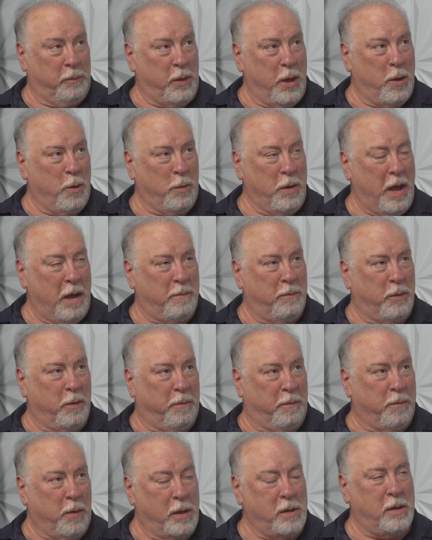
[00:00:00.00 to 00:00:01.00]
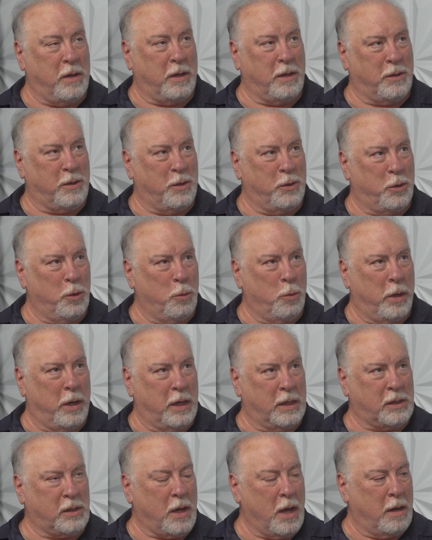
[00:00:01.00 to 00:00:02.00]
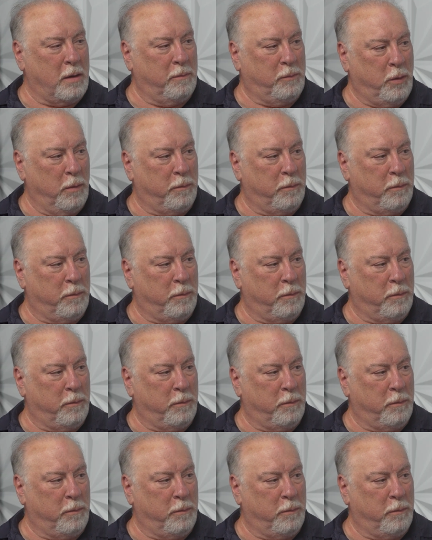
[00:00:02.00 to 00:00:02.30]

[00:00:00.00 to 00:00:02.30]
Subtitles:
if they don't have the funding to do it, it's kind of